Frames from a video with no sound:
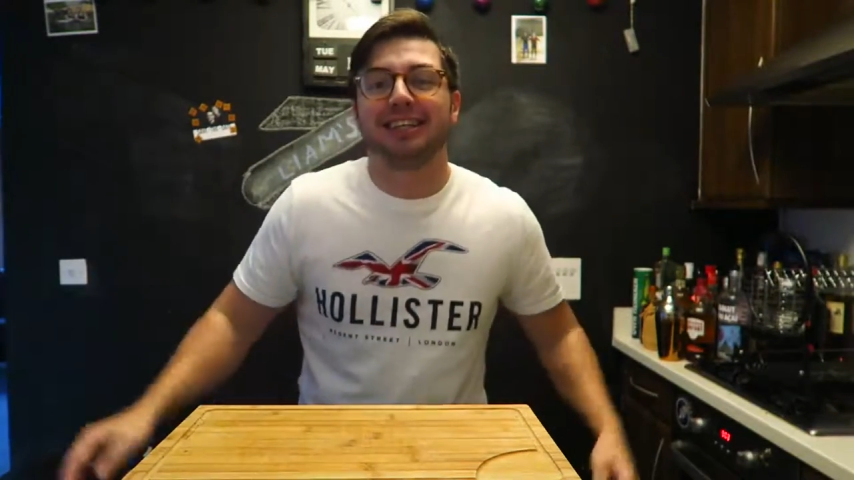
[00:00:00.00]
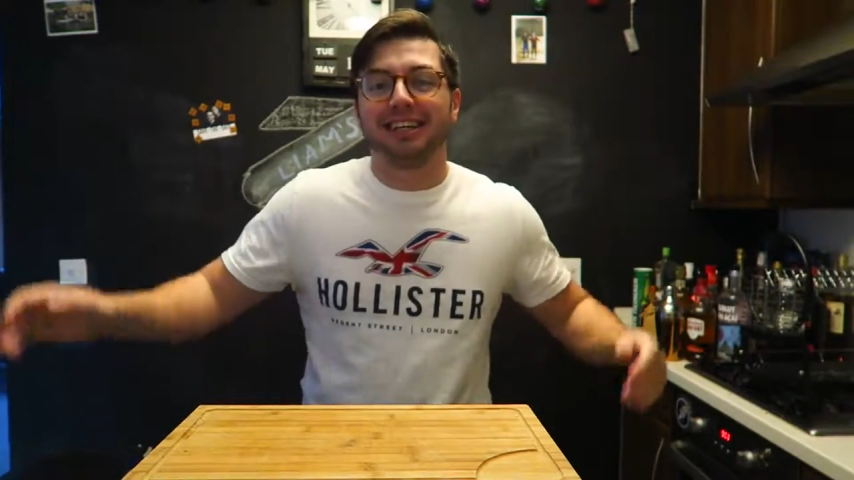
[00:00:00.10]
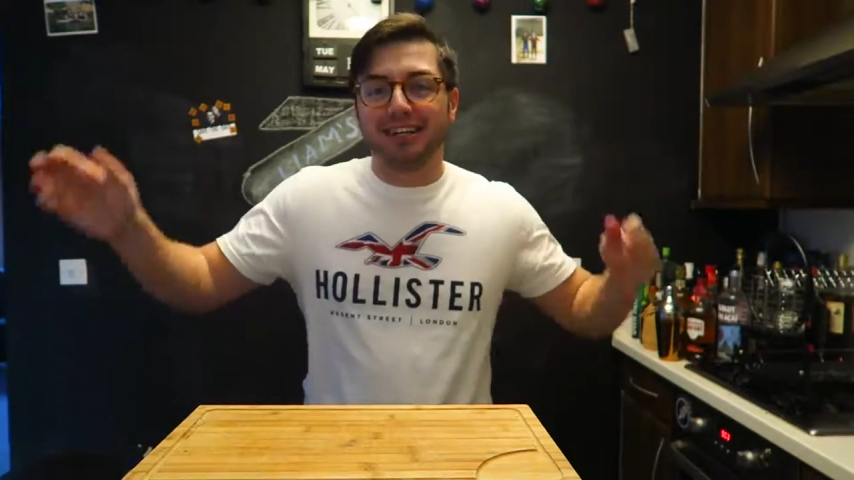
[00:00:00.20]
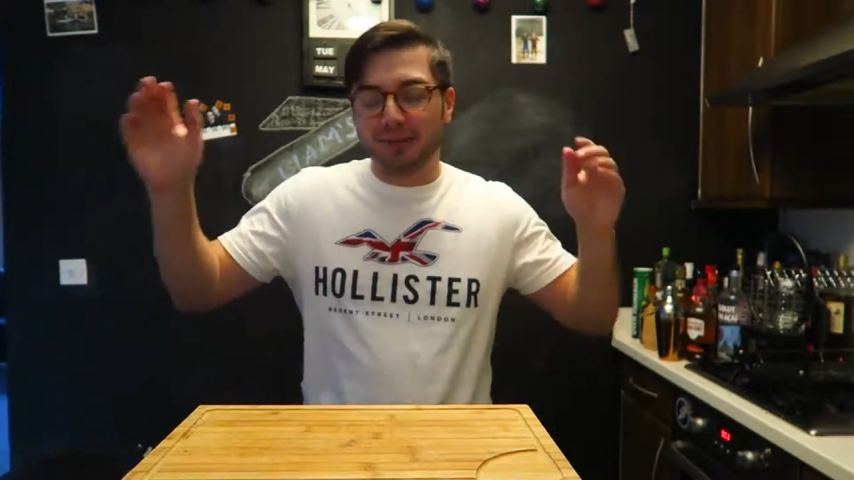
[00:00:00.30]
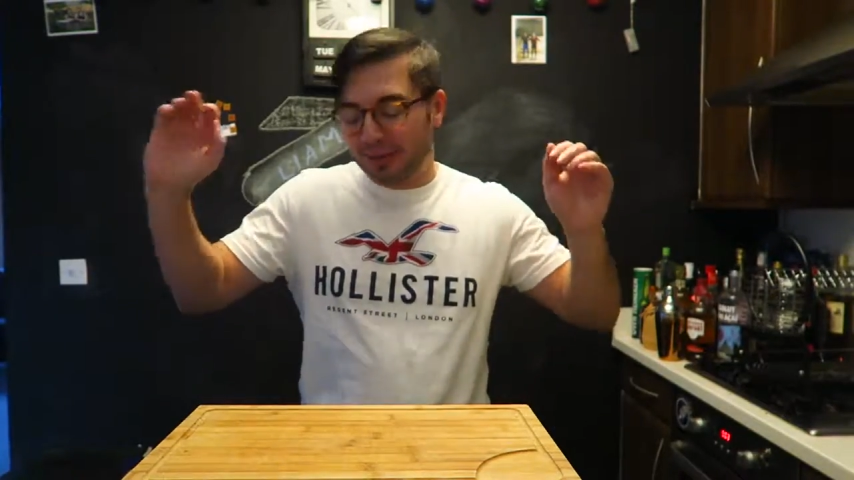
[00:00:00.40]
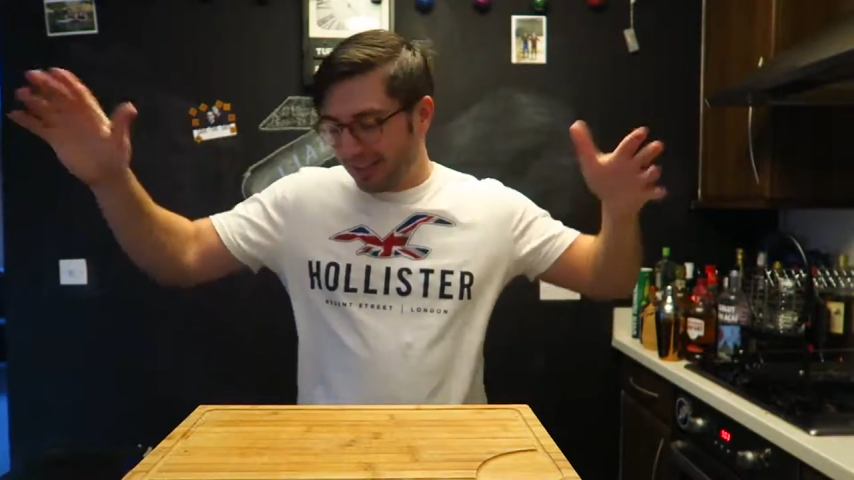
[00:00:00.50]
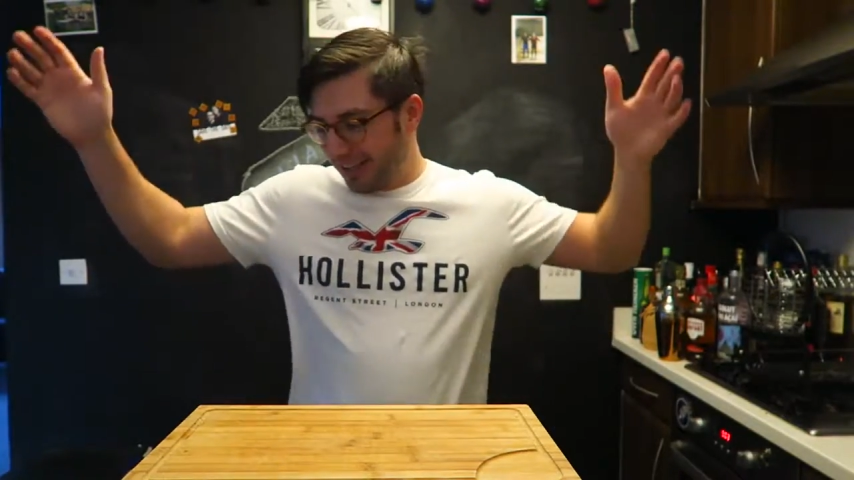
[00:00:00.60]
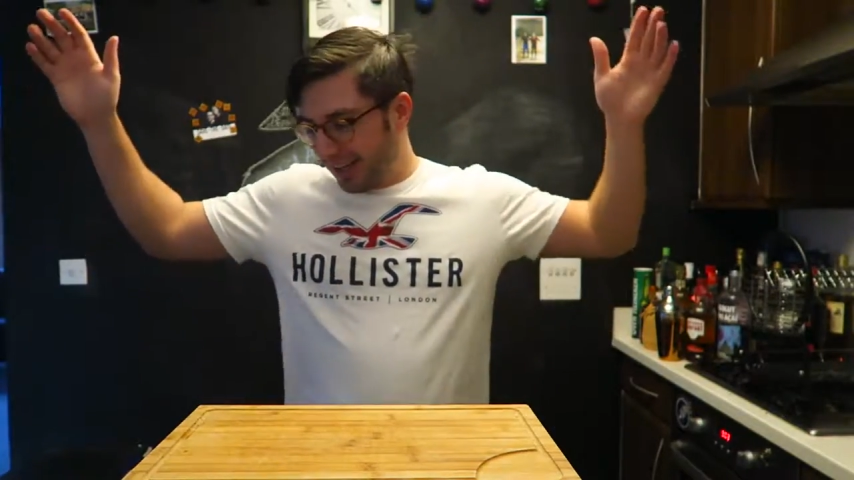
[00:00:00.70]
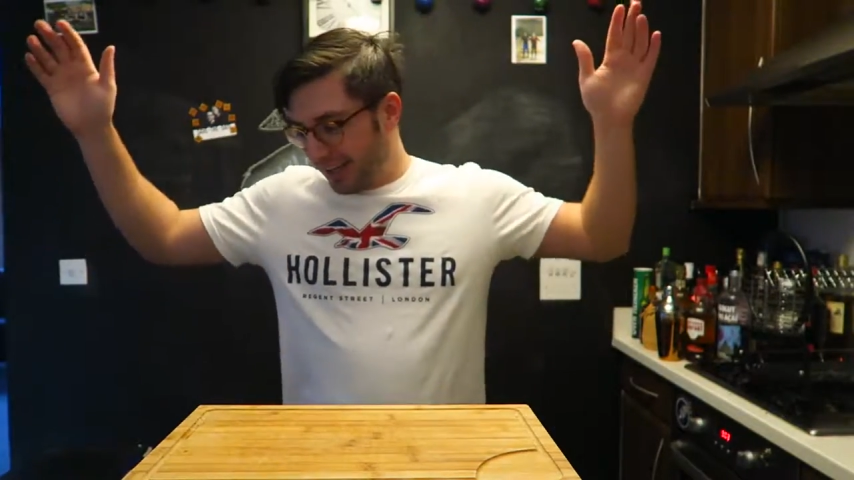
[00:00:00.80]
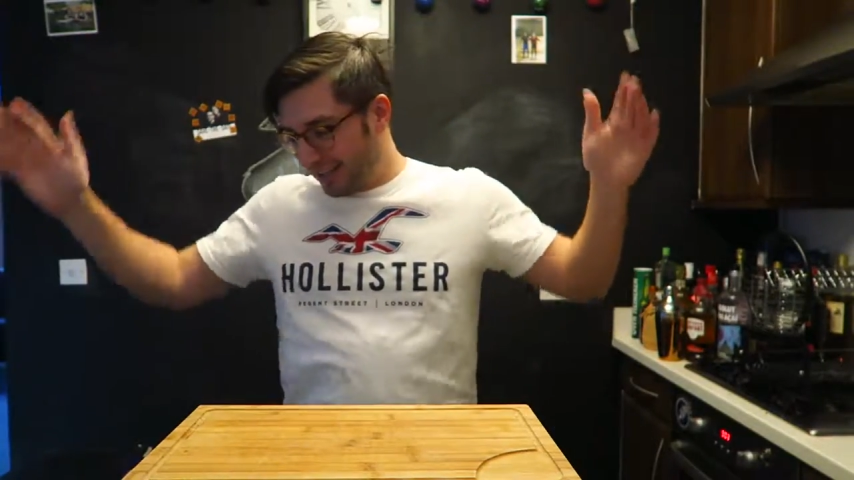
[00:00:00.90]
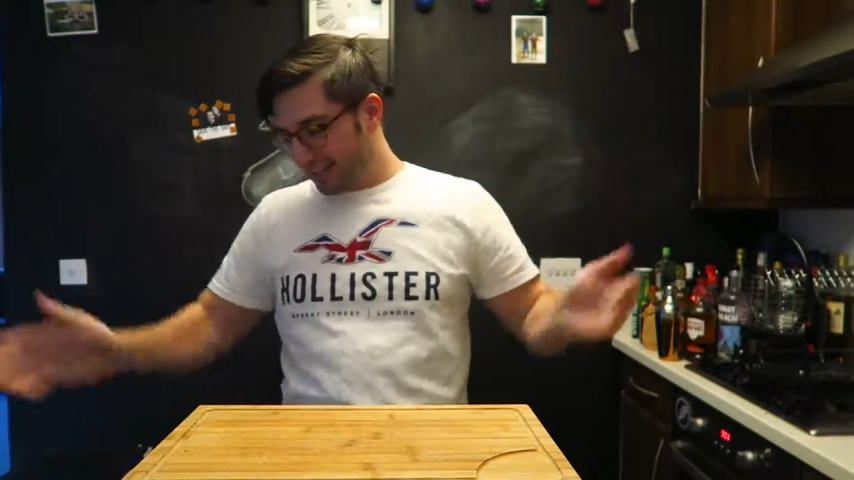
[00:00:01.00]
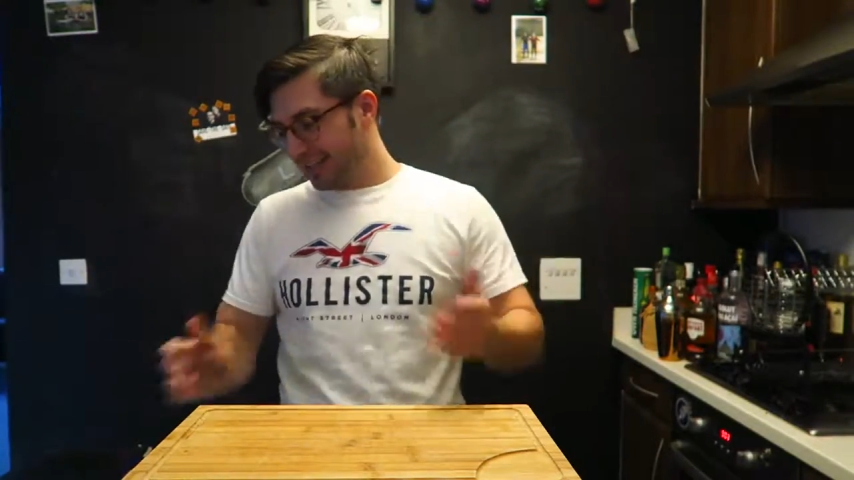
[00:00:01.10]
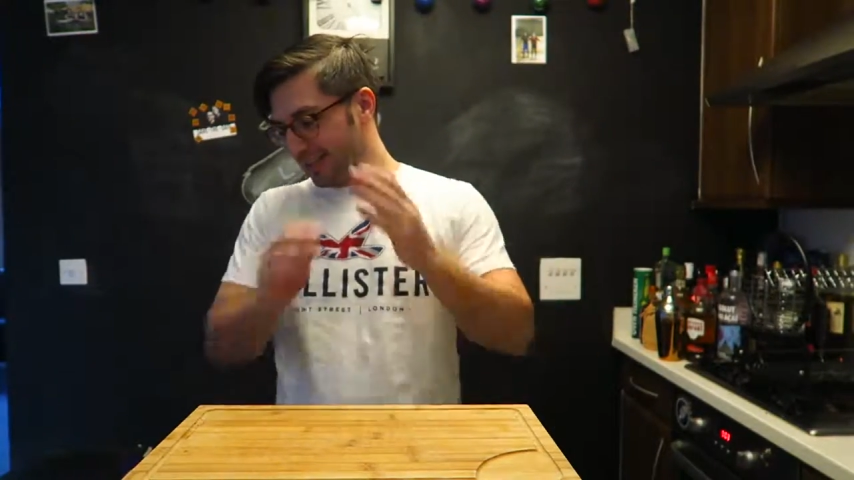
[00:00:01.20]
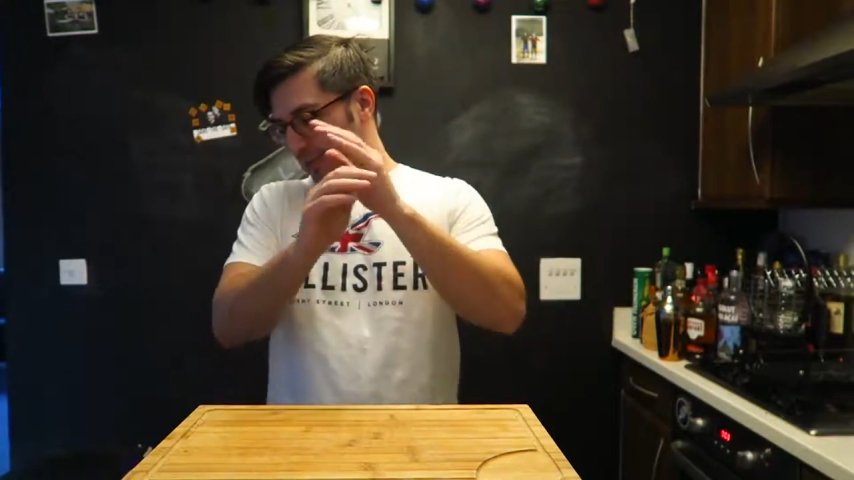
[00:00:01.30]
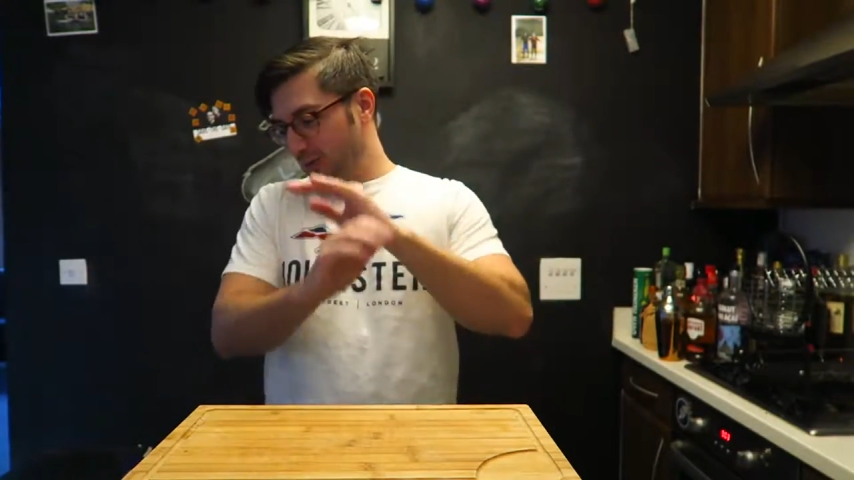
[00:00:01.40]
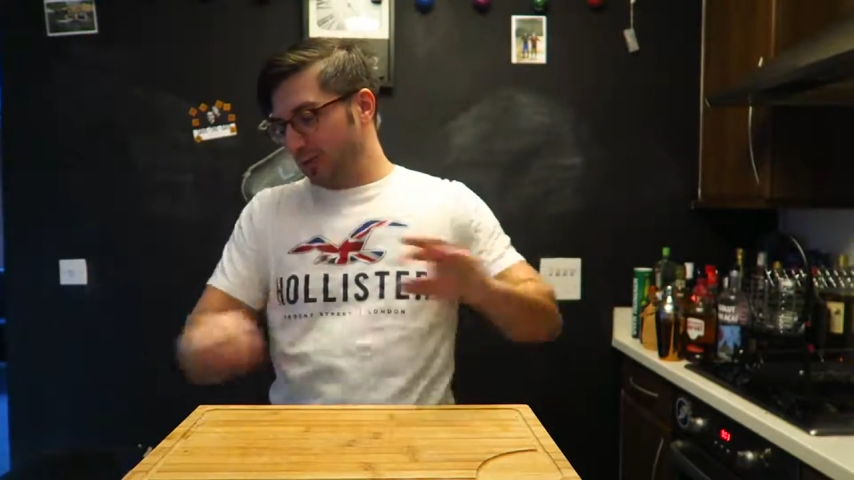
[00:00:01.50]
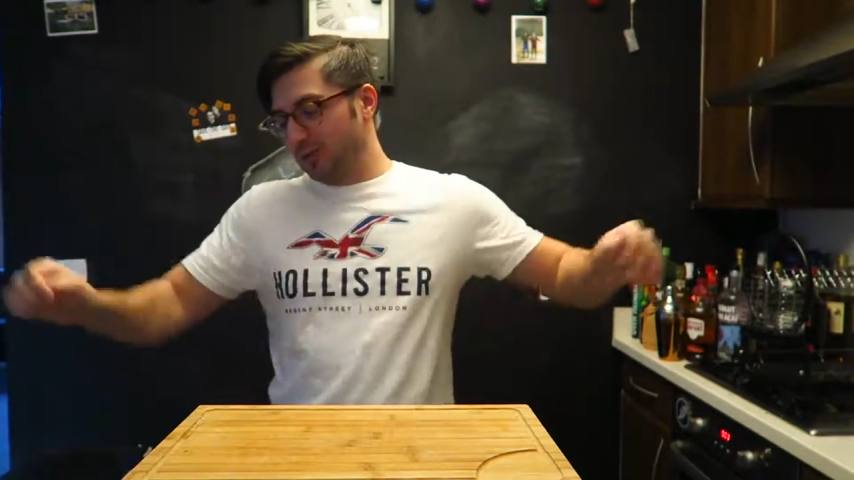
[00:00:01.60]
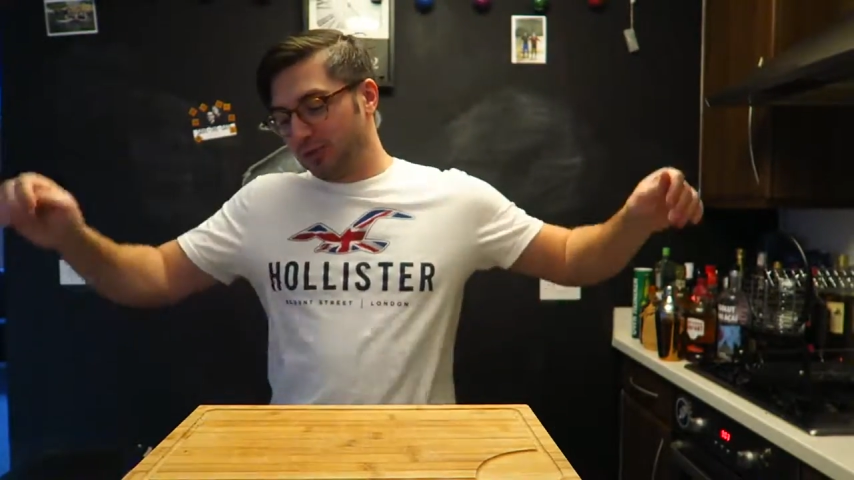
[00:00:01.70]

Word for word: today we are going